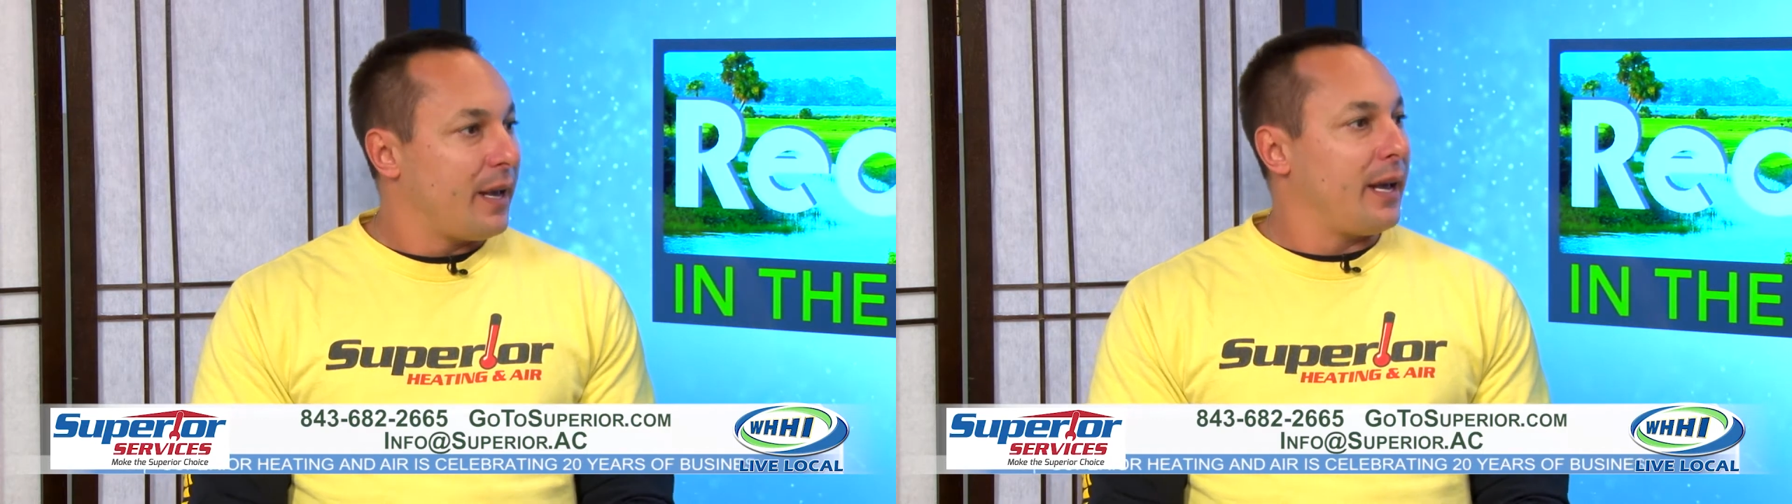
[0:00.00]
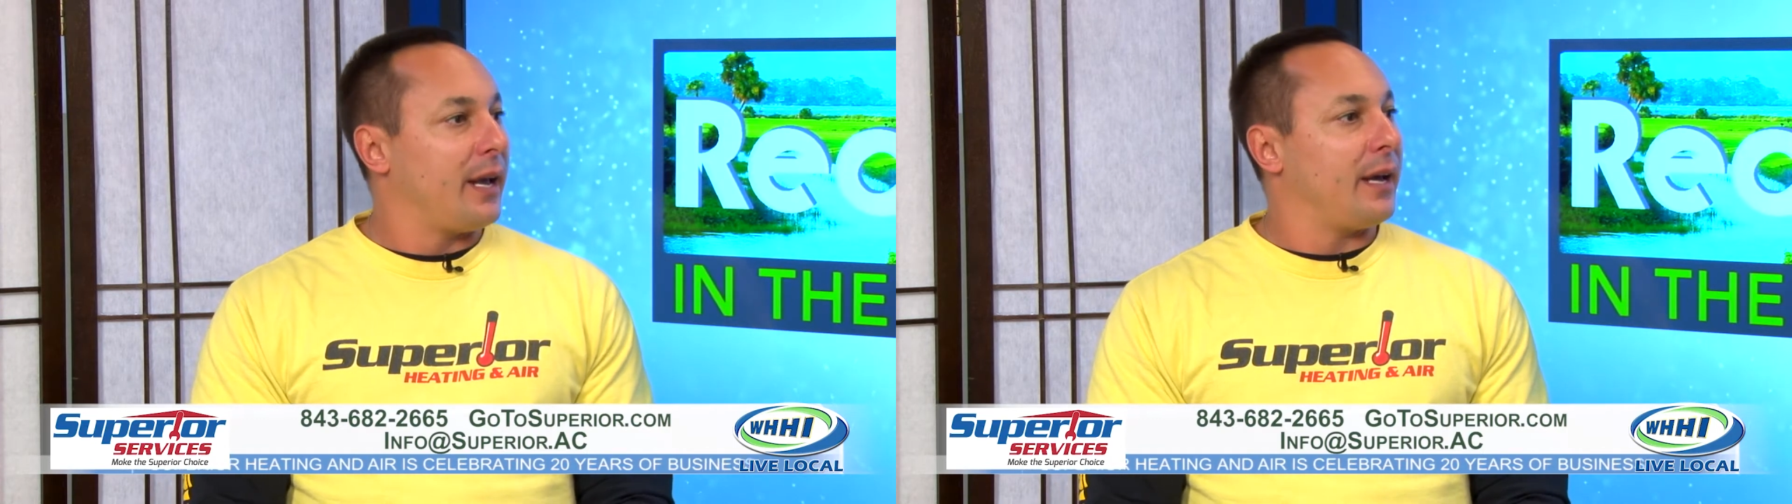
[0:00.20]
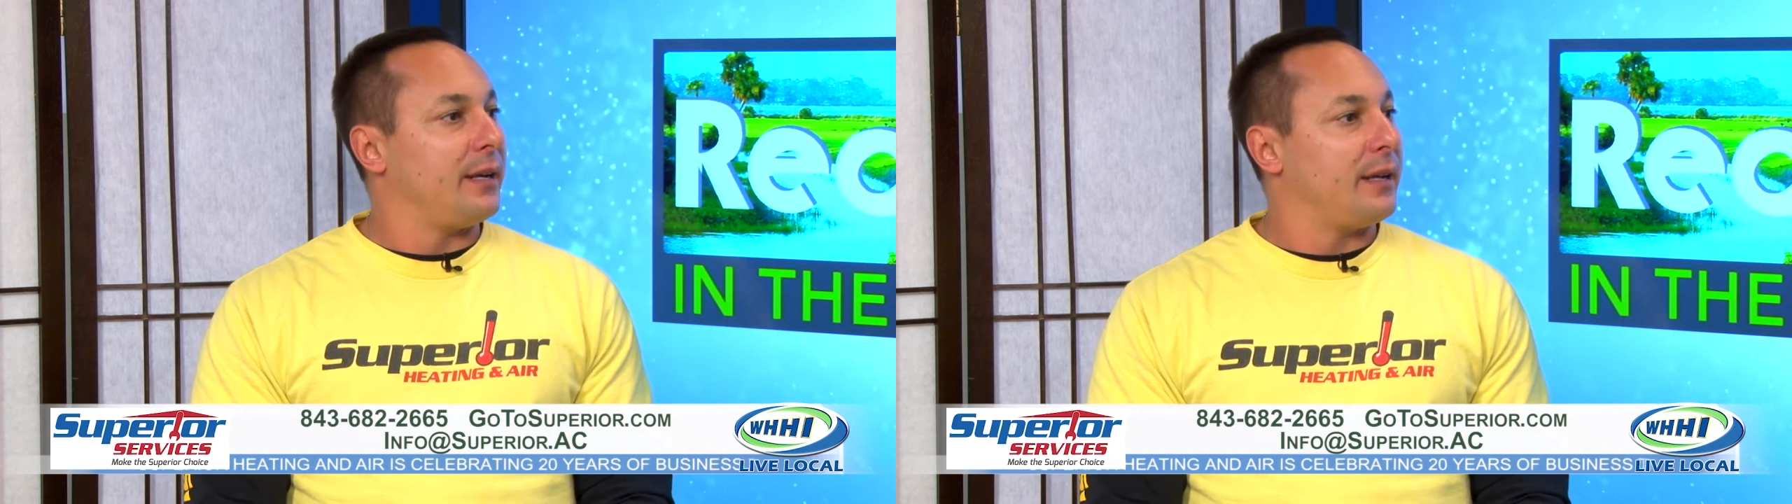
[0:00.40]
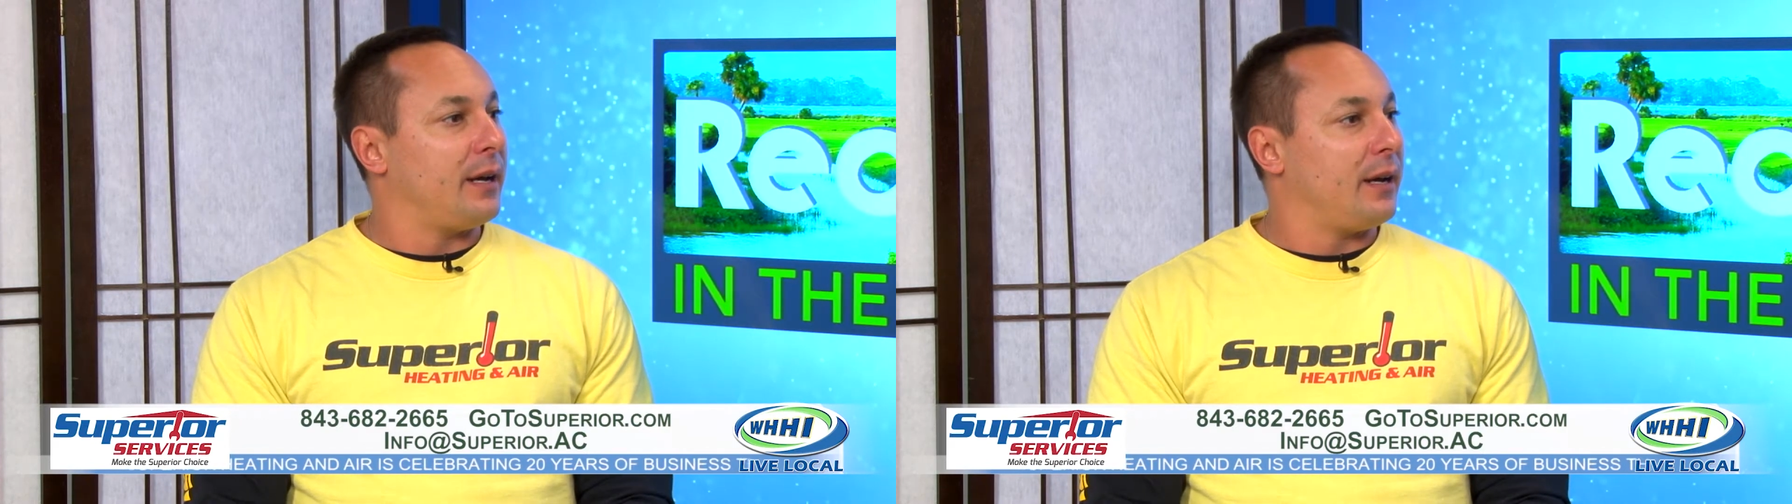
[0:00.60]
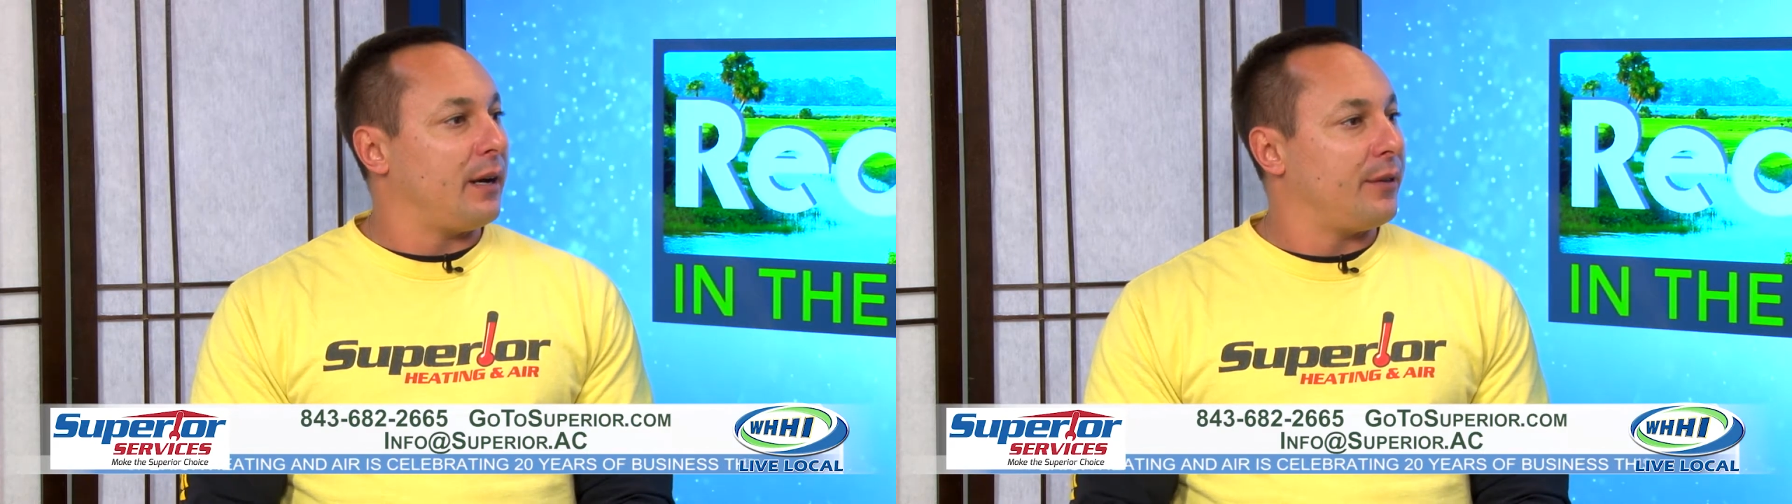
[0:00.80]
and
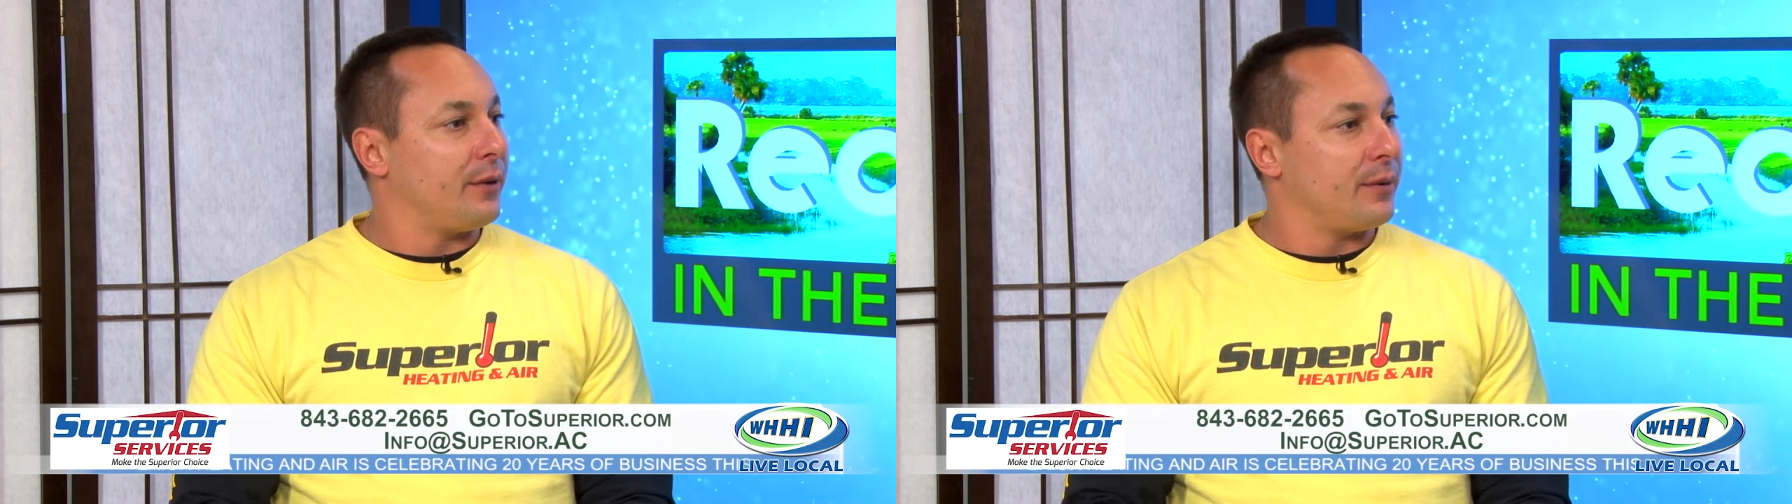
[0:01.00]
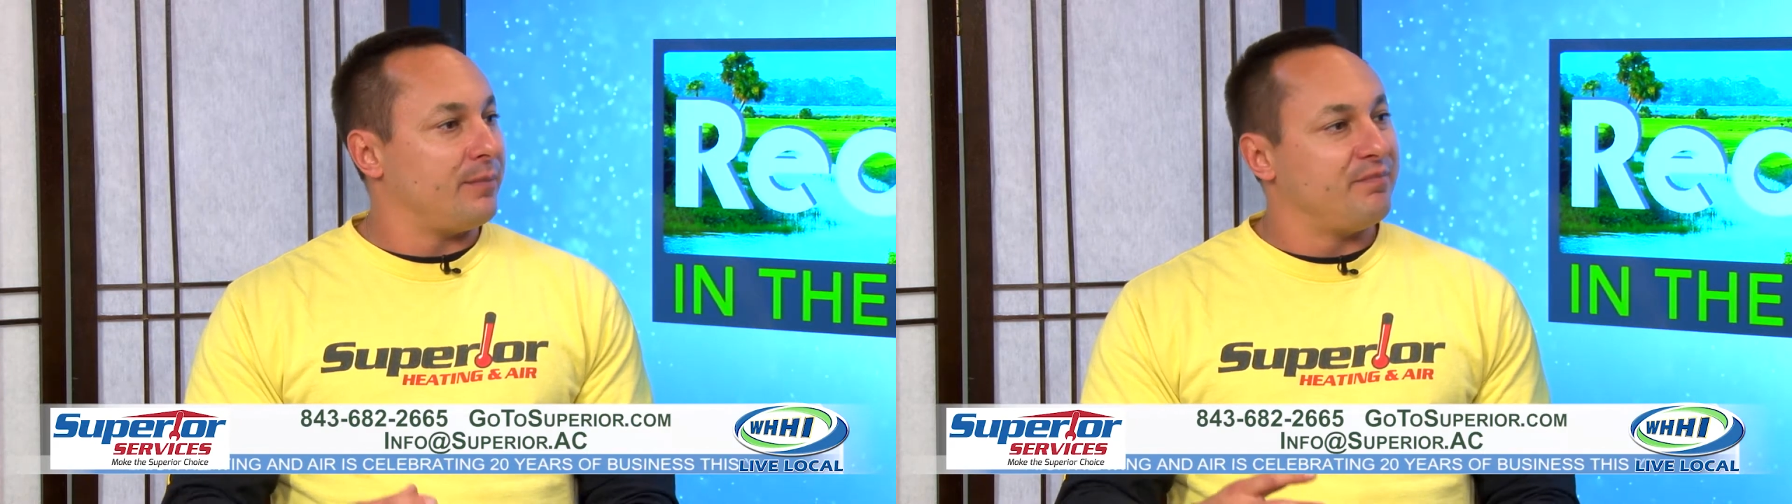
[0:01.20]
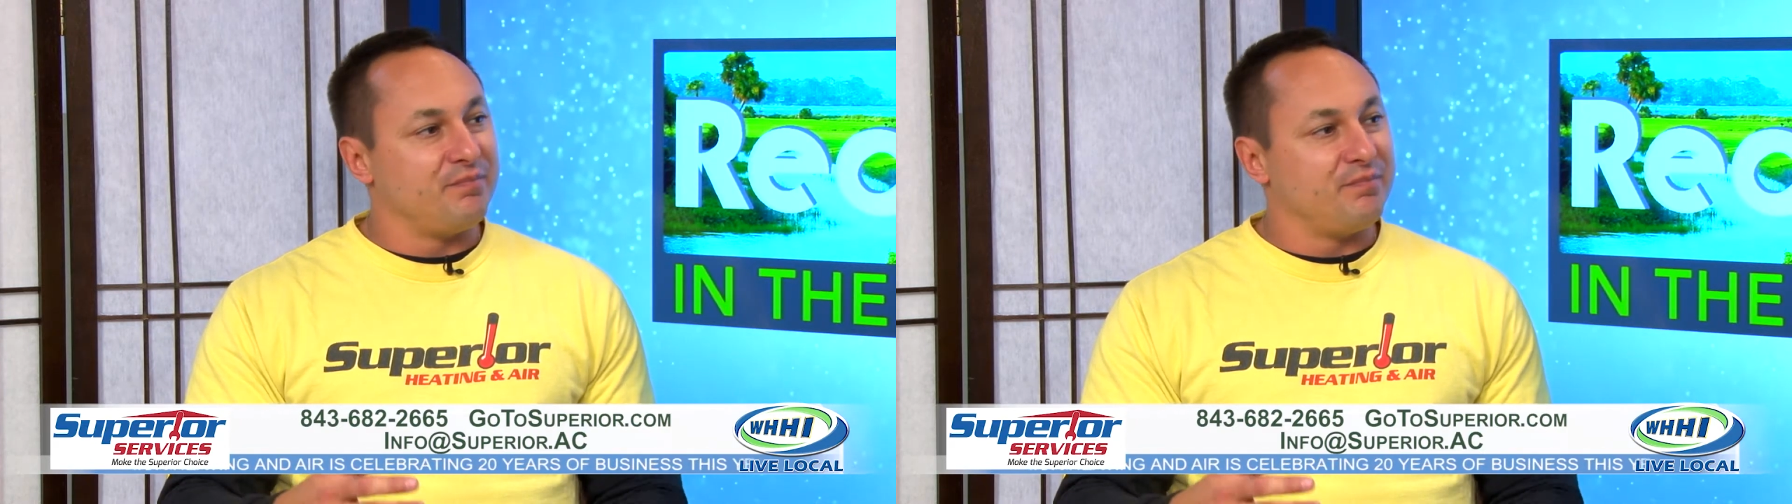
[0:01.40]
other